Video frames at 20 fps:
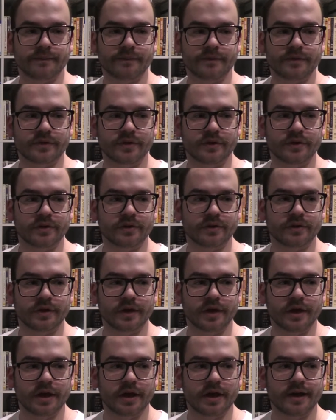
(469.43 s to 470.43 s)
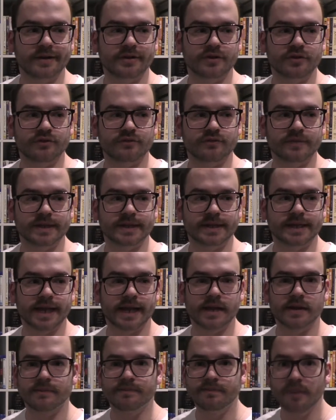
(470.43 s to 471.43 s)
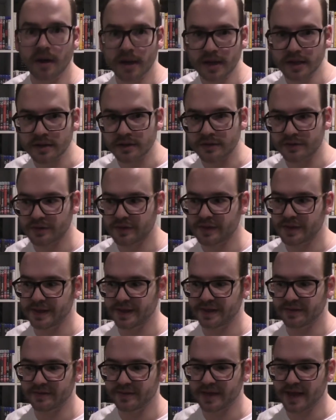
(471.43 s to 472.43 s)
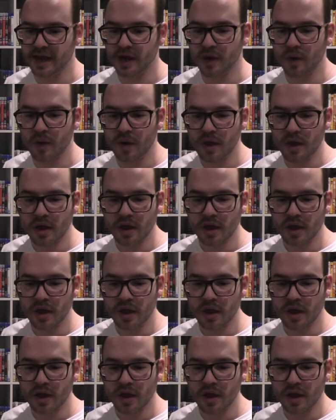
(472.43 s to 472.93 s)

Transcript: so I don't really care to buy a lot of things now.